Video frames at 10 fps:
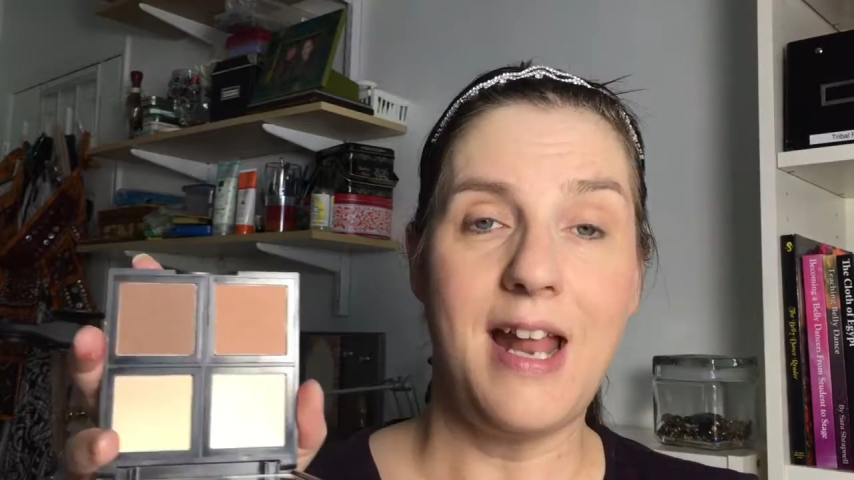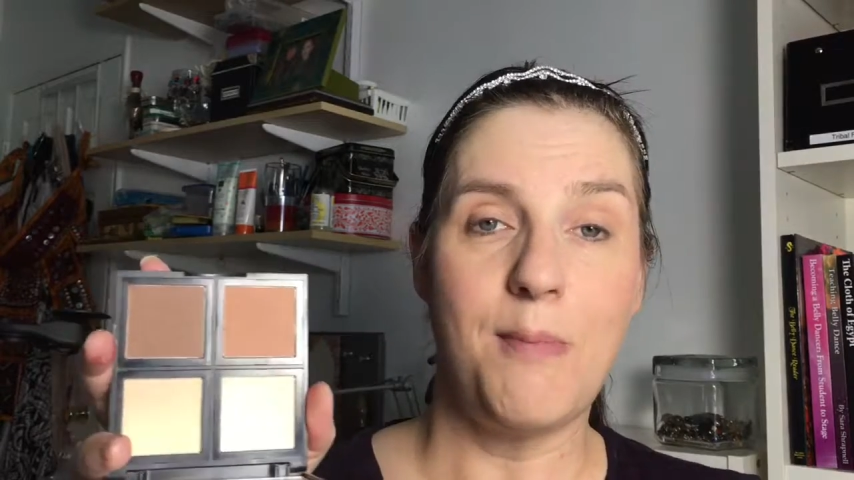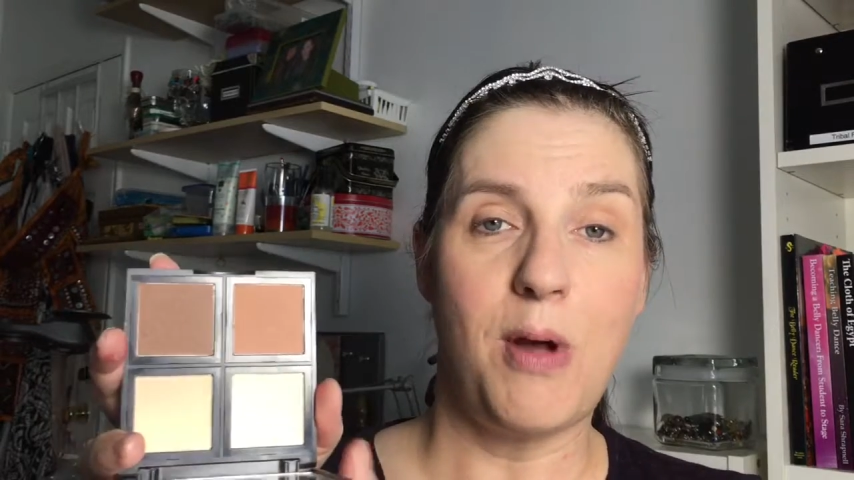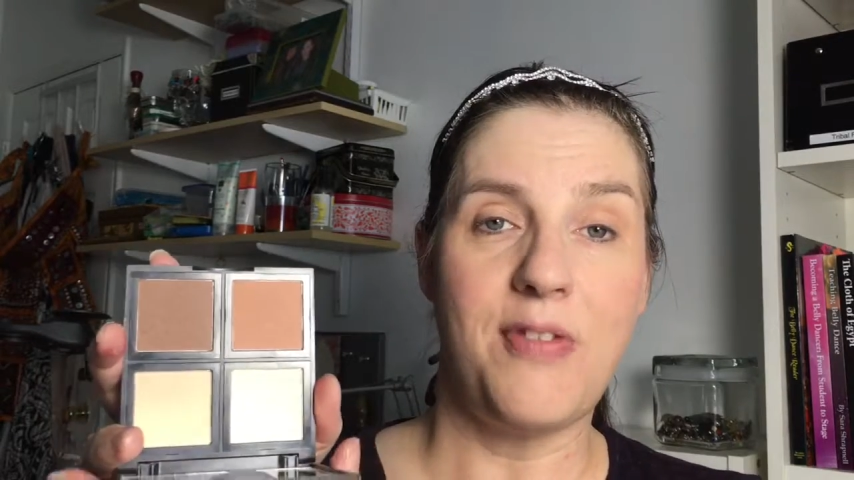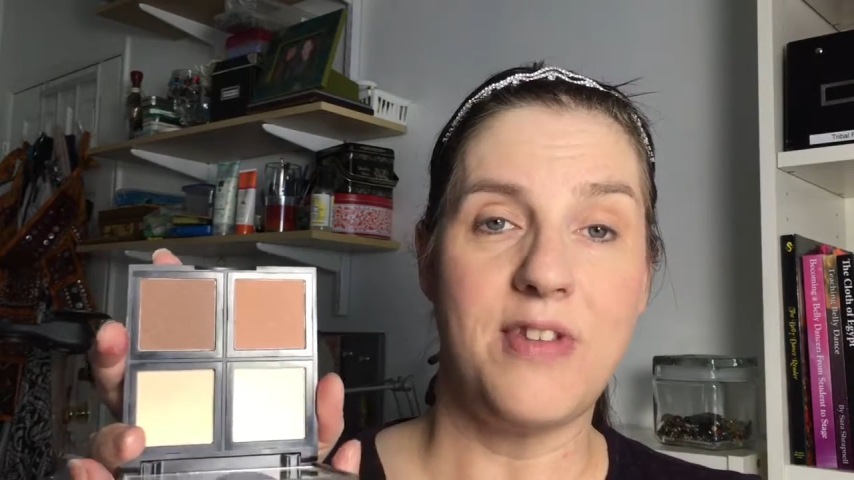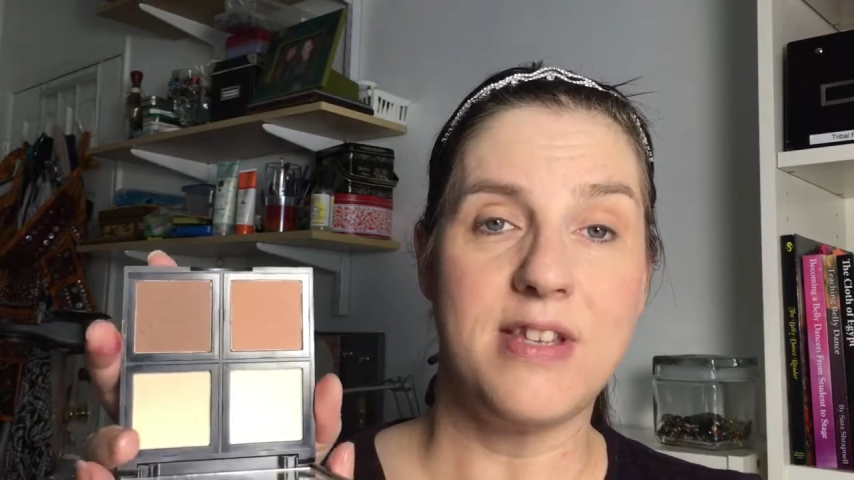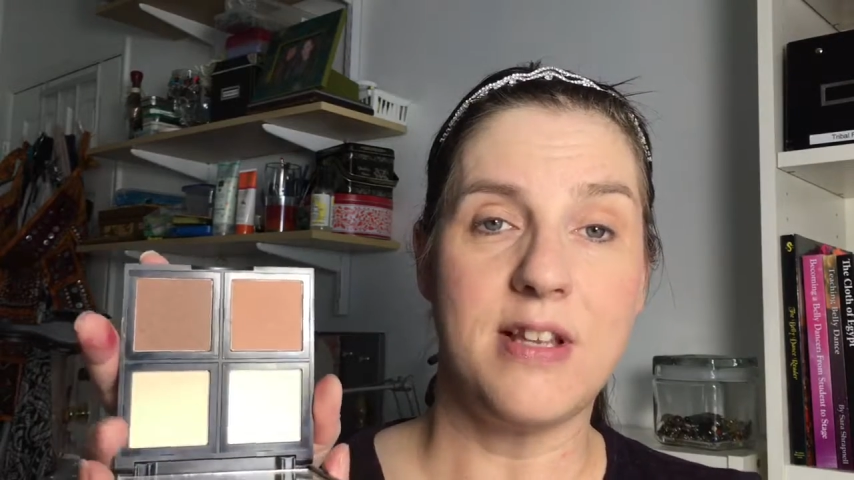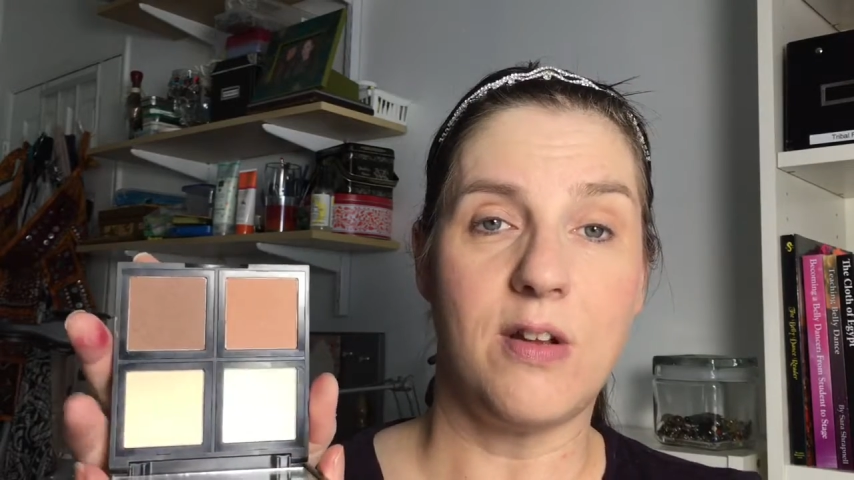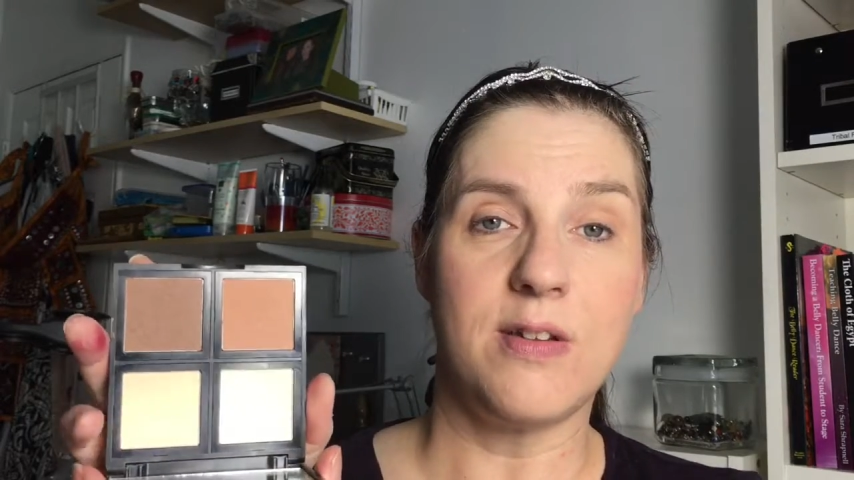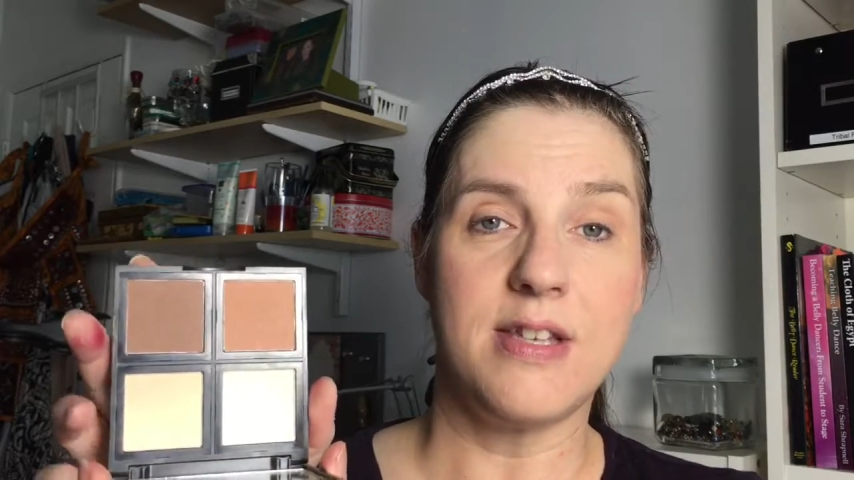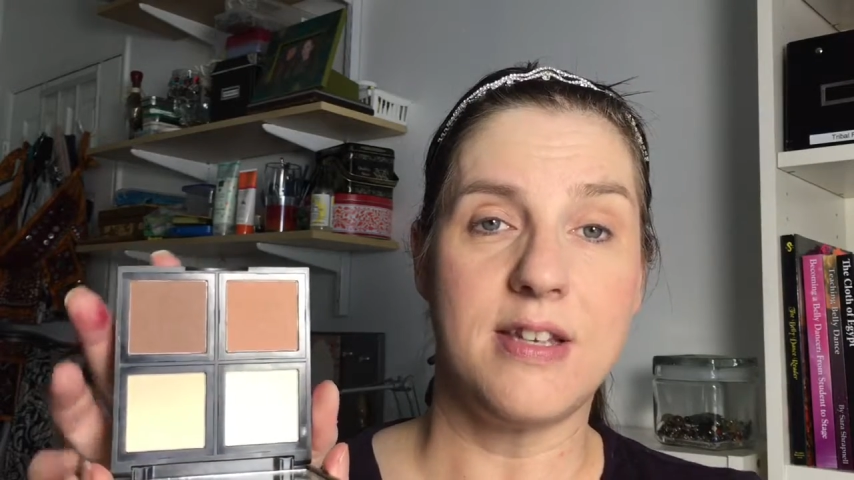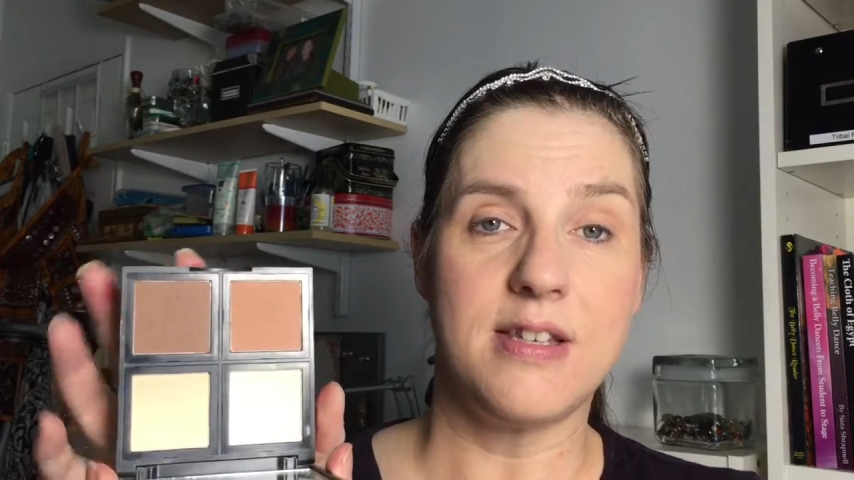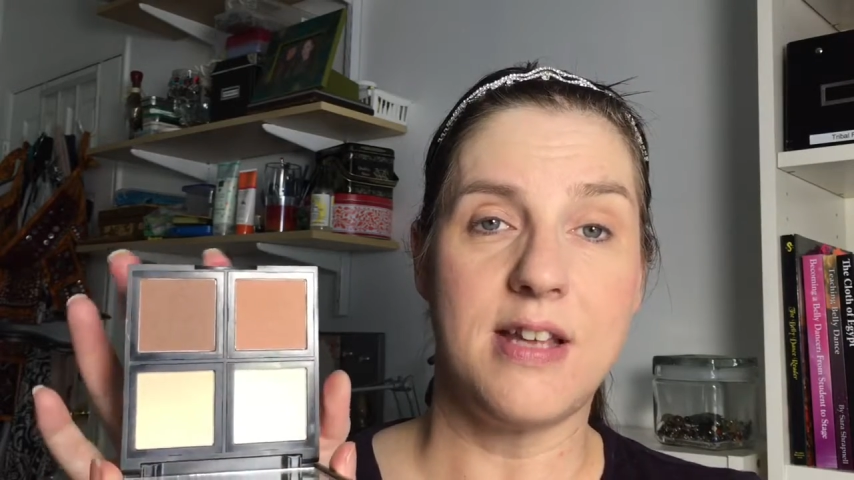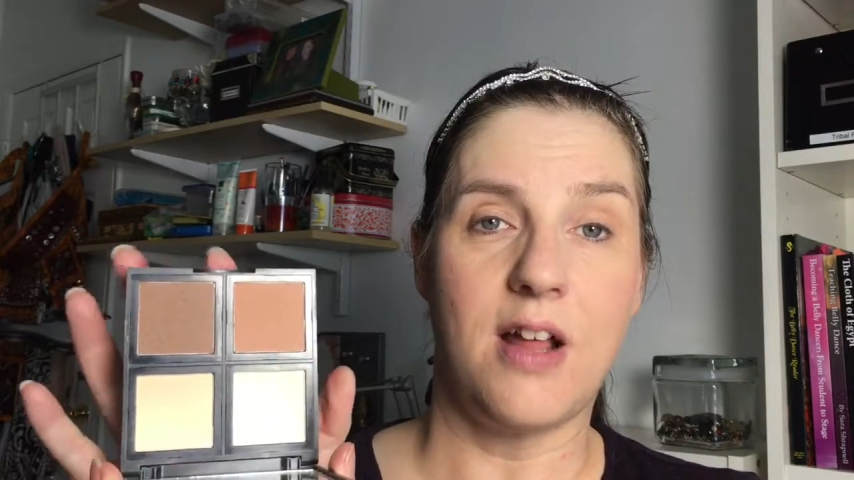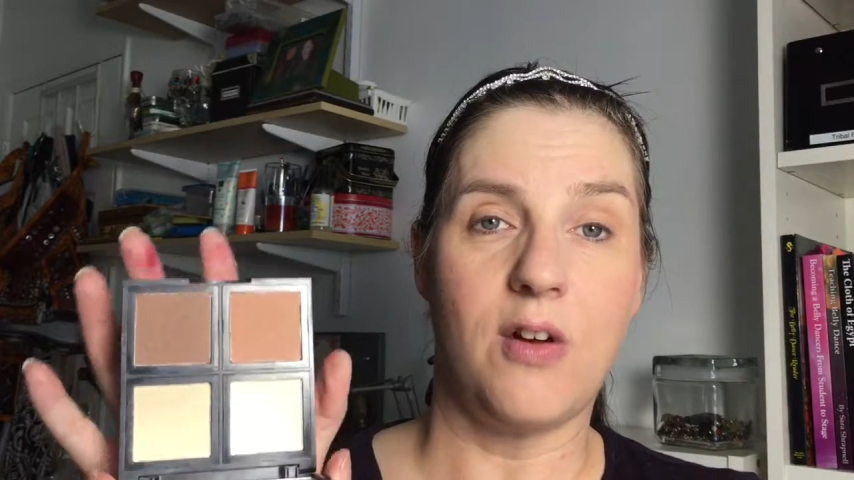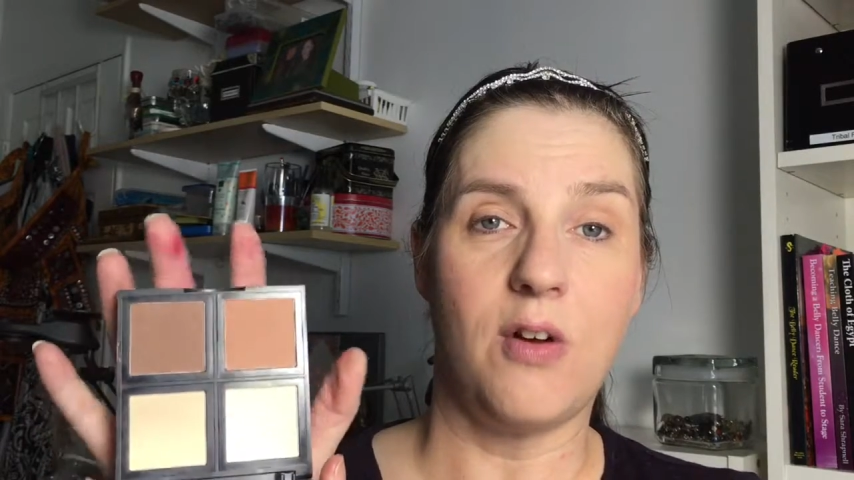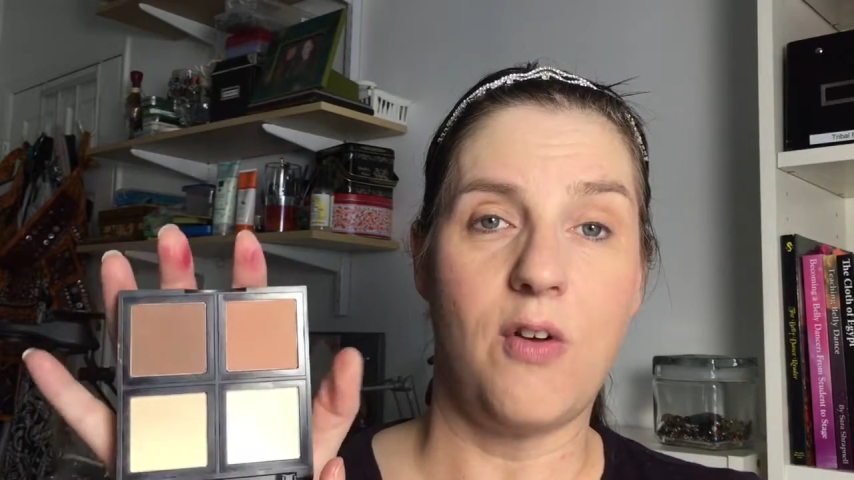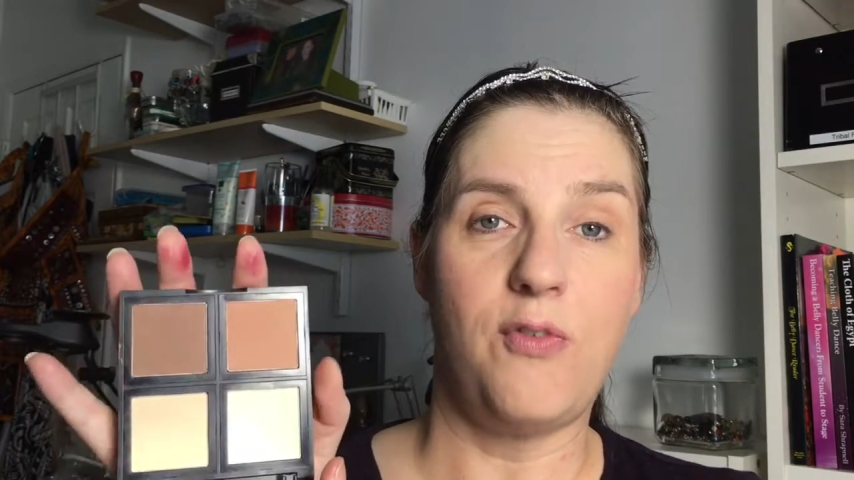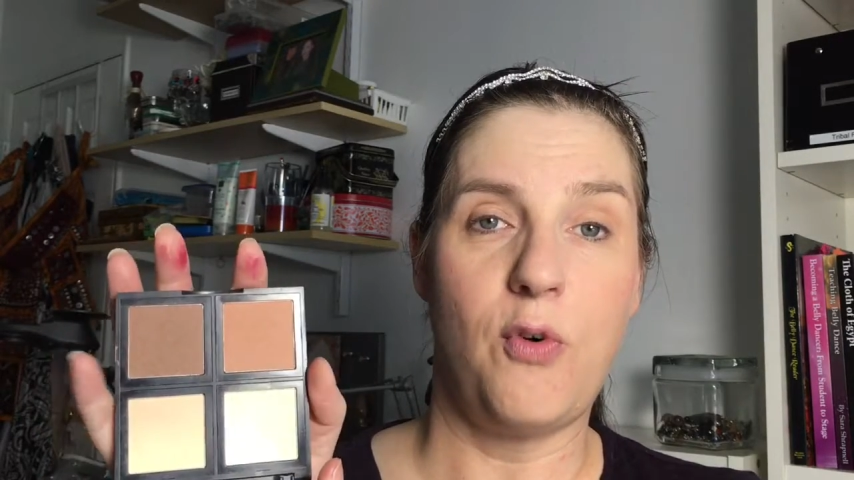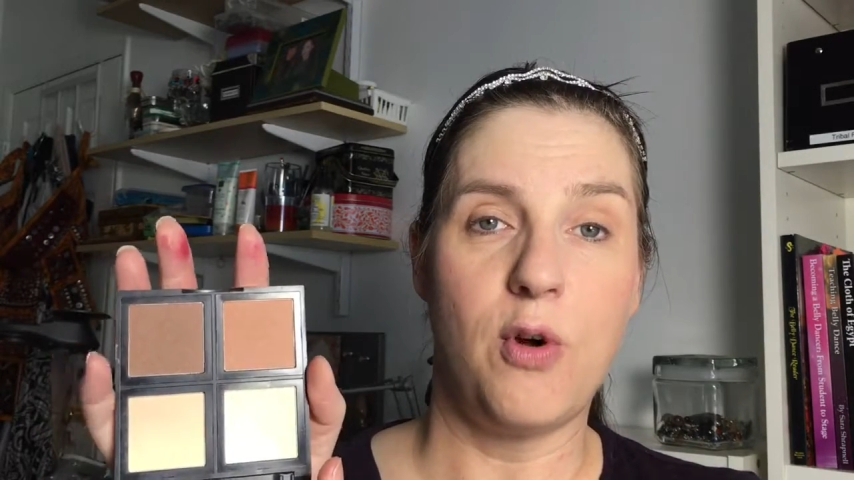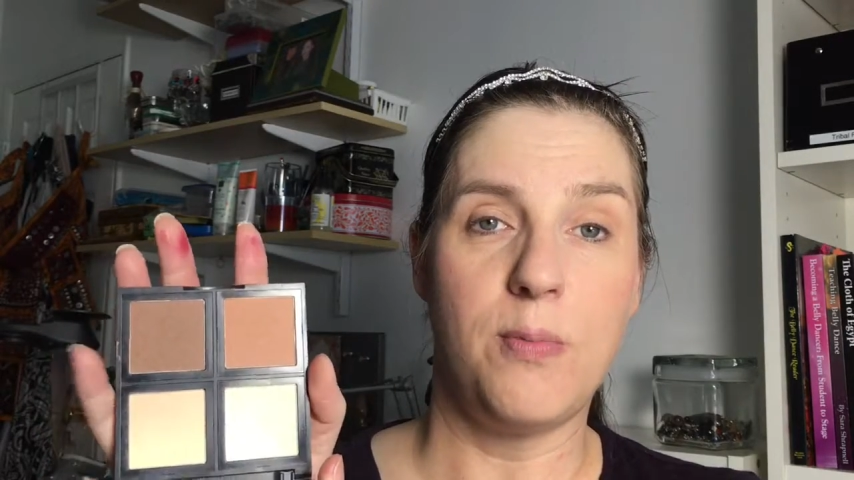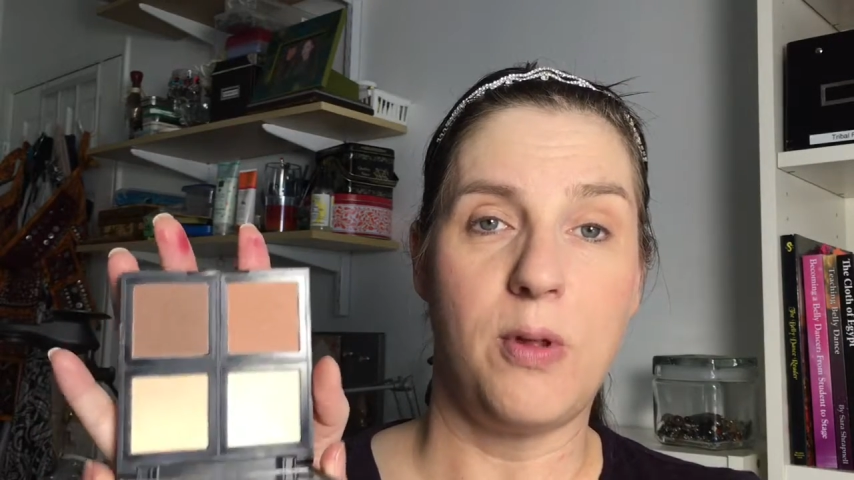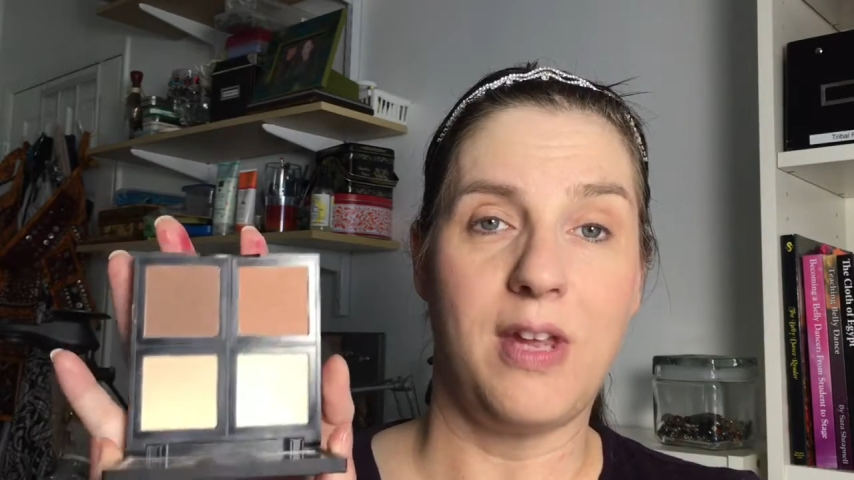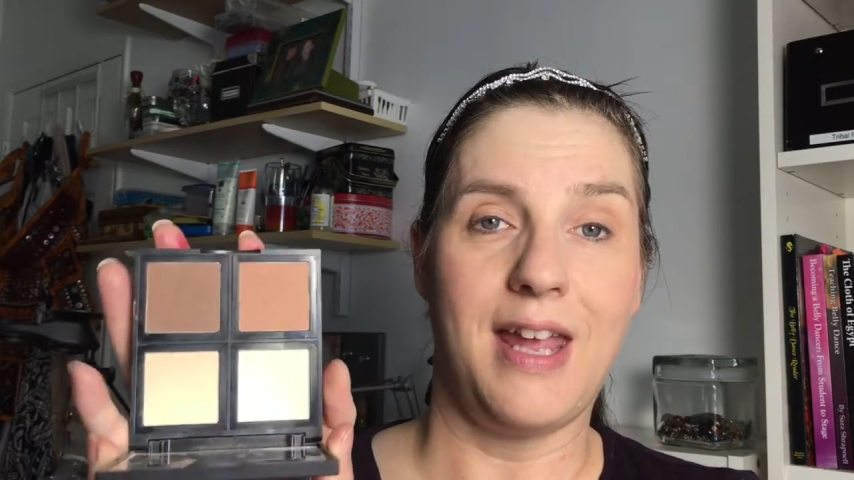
I bought this little $6 affordable